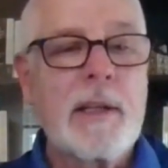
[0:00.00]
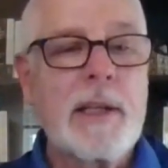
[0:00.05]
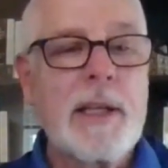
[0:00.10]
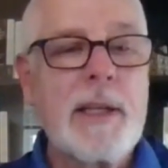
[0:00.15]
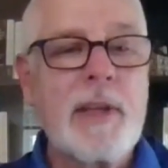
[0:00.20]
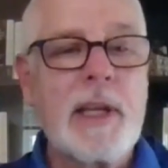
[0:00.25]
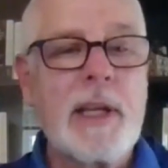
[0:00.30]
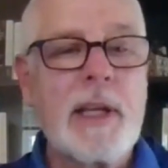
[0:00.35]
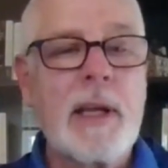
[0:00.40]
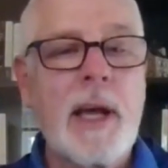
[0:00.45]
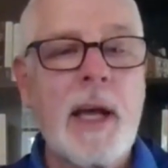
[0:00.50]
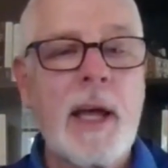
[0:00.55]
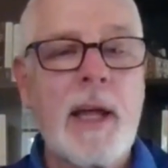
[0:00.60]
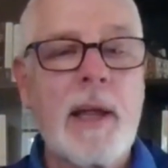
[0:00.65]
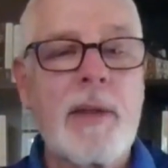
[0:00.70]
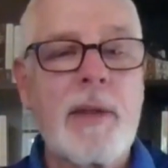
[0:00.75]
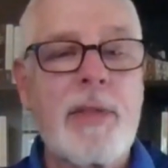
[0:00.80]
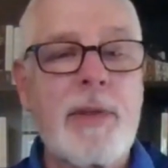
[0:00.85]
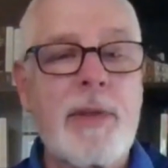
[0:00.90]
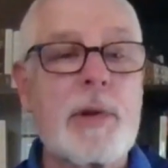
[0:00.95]
leaving
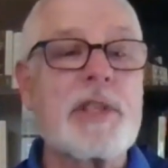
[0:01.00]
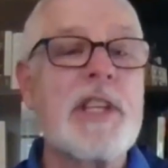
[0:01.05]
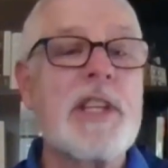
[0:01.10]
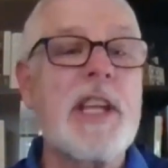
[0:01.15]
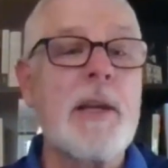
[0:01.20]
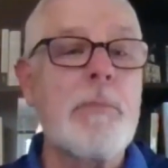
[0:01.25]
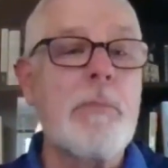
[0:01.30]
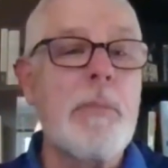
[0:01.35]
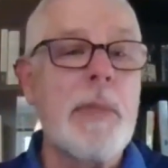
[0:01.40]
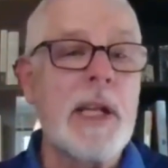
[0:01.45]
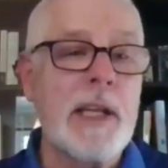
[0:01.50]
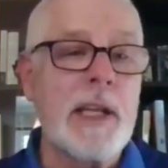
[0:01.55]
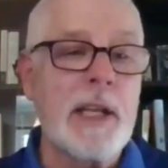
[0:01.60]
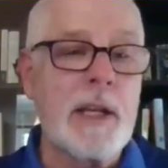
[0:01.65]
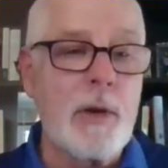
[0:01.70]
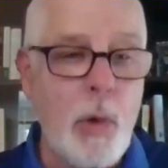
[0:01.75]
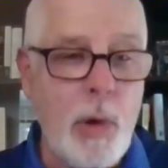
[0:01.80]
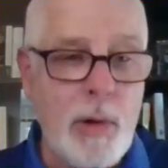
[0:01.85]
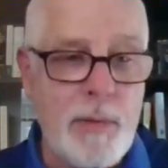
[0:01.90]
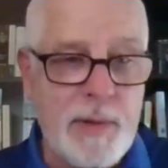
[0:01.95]
13
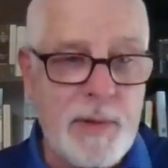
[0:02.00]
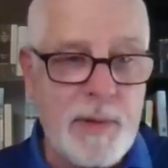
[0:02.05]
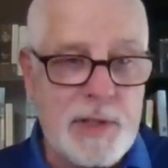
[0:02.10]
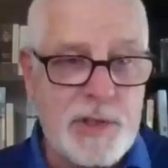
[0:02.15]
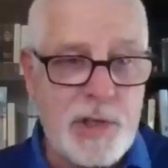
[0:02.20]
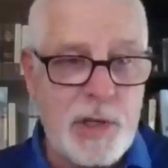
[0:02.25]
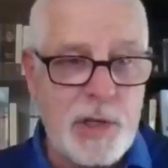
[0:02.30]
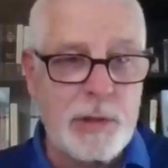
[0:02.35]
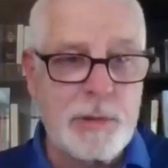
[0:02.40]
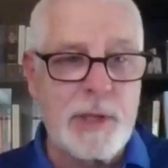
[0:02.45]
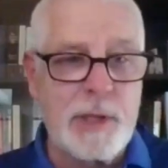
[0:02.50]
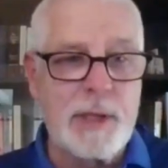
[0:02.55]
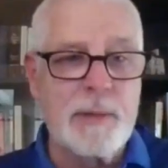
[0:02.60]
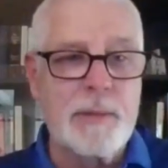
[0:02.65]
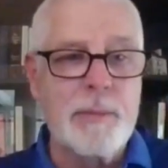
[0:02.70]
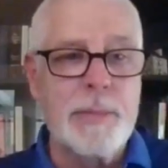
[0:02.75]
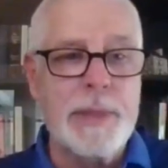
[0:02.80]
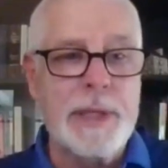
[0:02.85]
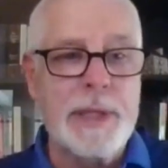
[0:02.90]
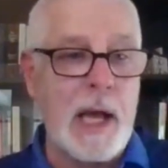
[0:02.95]
million orphan
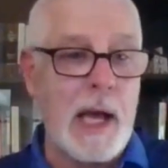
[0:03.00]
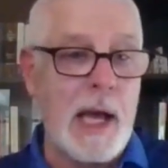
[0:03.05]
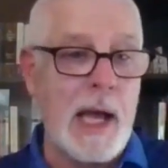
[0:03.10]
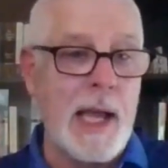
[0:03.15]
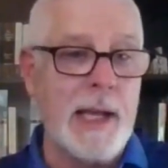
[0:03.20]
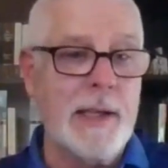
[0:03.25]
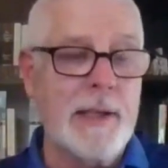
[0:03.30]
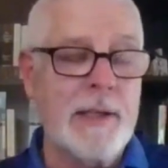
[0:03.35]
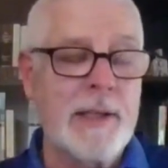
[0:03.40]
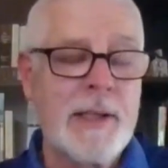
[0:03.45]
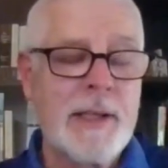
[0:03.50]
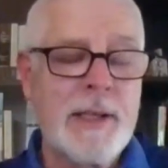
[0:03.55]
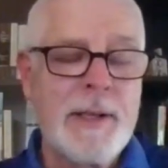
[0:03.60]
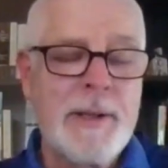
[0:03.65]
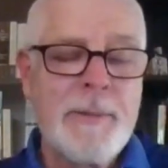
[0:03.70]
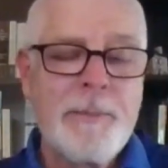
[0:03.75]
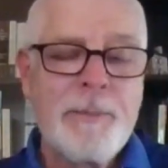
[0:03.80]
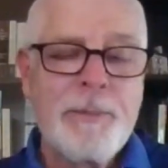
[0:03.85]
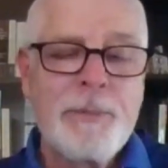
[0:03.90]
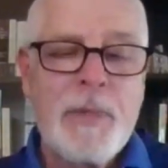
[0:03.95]
children behind.
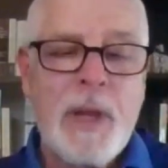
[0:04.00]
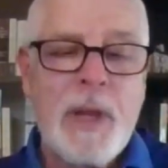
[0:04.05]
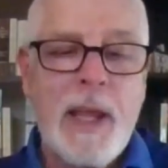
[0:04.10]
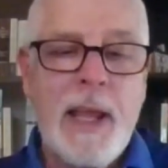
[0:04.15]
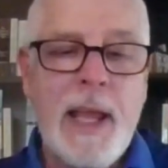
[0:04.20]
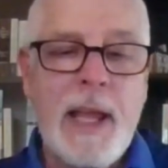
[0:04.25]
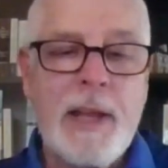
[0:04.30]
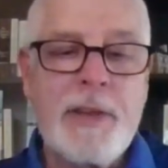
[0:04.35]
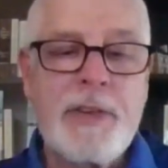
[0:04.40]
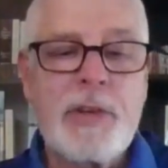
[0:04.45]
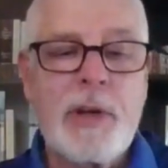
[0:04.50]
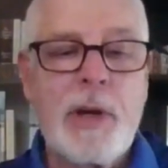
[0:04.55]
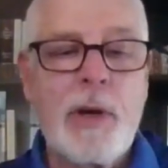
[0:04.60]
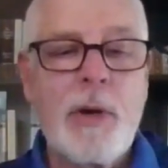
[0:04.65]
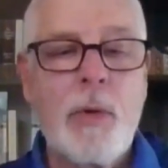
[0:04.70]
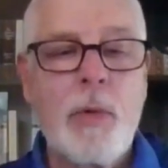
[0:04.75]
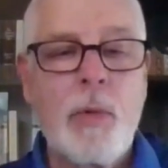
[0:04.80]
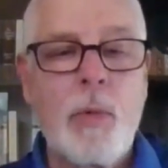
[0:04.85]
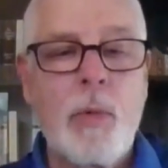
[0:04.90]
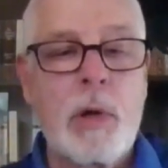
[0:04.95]
And
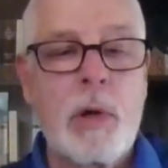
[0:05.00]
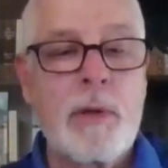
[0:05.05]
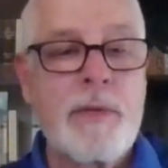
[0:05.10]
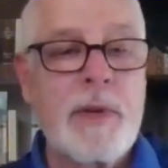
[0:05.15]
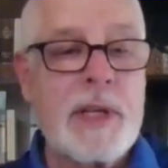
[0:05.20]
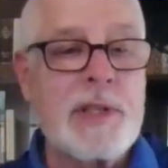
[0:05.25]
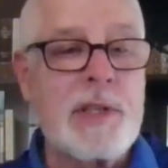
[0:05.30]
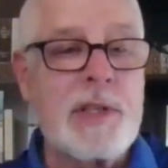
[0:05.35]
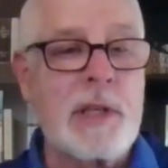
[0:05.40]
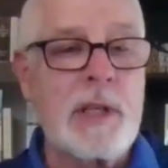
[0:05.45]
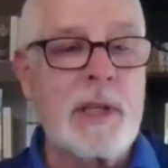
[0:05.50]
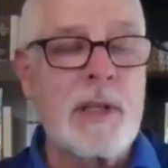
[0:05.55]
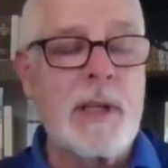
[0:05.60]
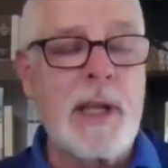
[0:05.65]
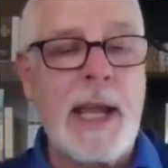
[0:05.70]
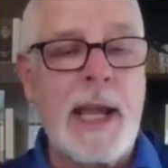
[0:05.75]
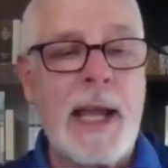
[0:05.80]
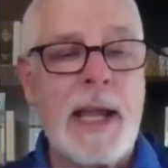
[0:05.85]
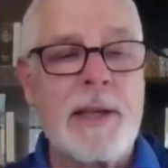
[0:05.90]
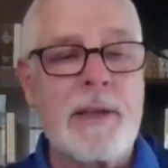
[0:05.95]
so World
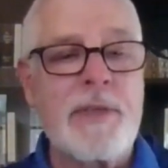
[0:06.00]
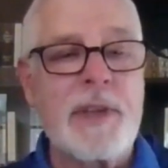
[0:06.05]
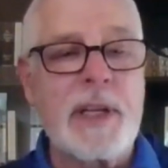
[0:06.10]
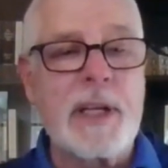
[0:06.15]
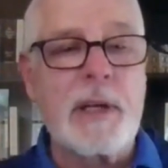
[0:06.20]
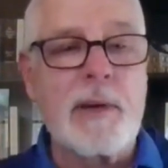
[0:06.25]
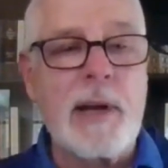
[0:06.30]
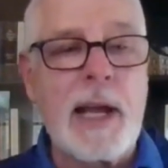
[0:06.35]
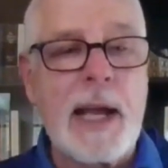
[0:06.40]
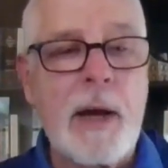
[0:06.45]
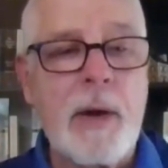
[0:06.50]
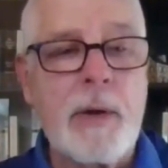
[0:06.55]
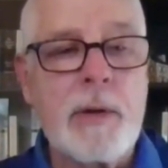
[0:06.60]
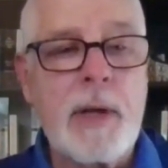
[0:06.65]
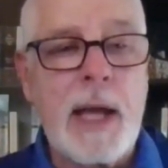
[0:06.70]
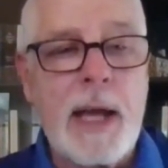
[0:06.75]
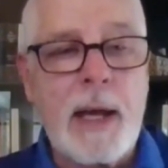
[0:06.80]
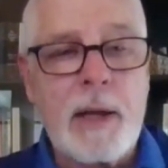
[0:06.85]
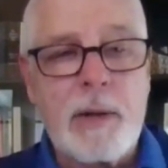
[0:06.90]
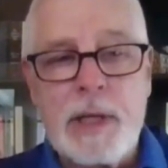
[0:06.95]
Vision had to figure
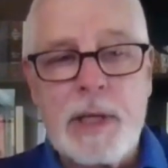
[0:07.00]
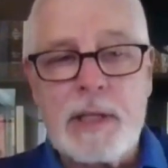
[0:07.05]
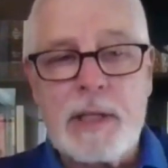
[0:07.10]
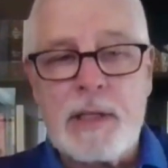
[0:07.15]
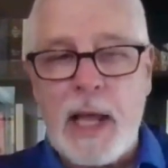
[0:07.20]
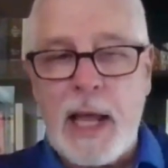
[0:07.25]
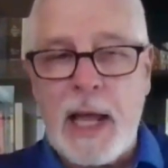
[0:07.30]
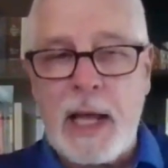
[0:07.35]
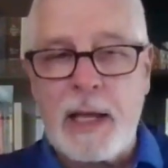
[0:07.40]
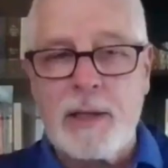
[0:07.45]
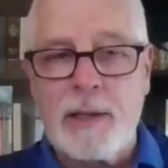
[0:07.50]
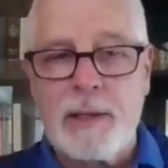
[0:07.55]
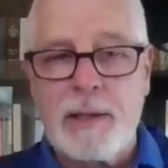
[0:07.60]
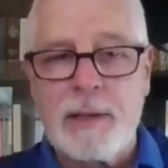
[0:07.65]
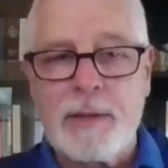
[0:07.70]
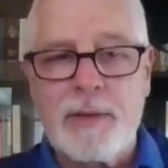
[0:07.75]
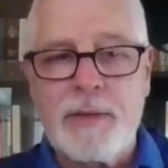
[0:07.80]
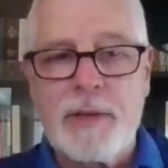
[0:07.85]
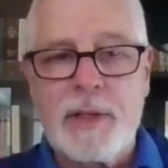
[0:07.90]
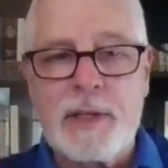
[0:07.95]
out, how do we
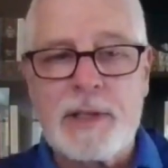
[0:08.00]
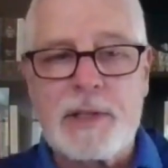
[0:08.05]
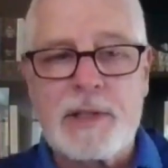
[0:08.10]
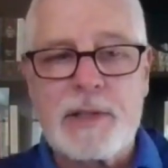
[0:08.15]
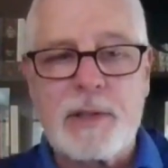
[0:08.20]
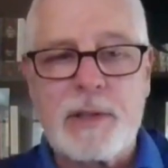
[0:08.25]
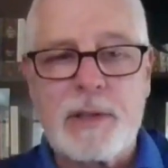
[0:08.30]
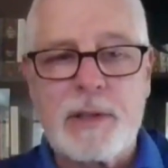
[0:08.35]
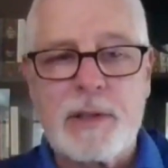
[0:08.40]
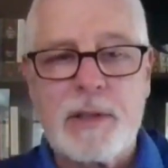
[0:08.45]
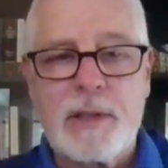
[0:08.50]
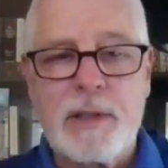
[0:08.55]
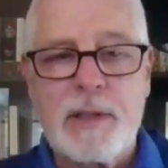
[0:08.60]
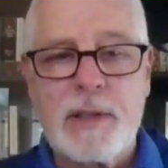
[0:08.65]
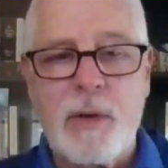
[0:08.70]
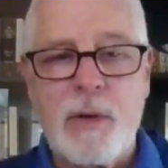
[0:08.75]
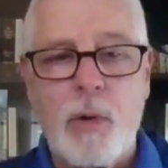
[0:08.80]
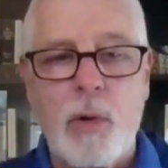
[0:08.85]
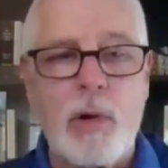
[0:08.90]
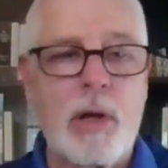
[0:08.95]
tackle this
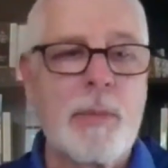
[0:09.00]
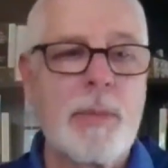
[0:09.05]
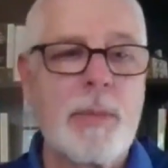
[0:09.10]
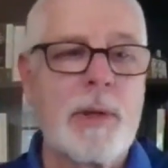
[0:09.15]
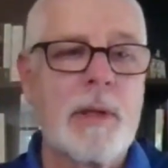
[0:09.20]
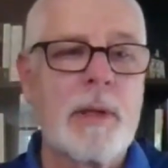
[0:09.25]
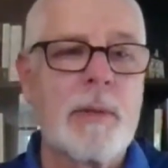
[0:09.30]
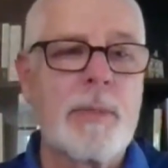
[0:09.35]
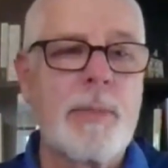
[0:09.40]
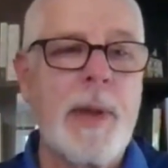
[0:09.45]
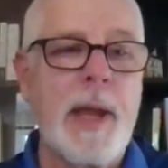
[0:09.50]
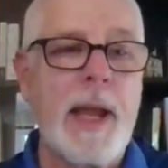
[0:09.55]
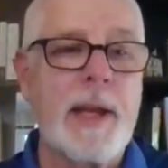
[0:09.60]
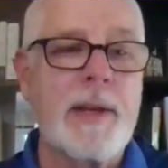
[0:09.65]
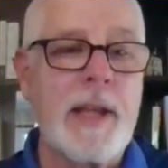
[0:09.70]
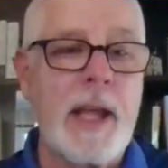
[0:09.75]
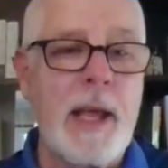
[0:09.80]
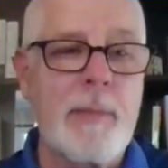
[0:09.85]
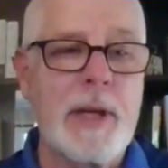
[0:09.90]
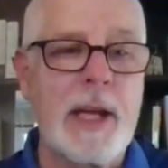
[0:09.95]
horrible
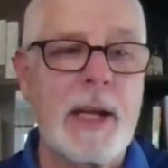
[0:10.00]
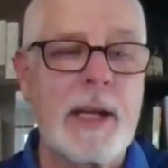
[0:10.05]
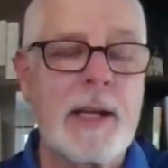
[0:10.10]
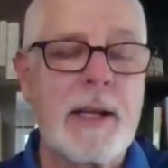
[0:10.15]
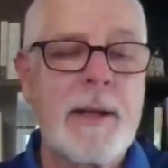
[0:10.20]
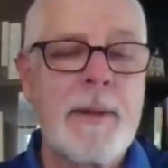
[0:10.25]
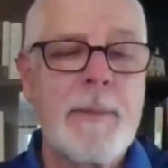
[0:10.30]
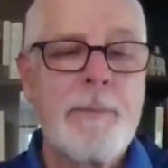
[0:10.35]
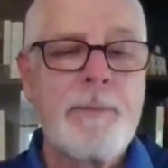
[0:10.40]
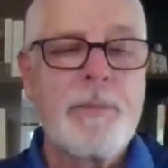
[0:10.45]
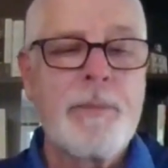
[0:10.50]
pandemic,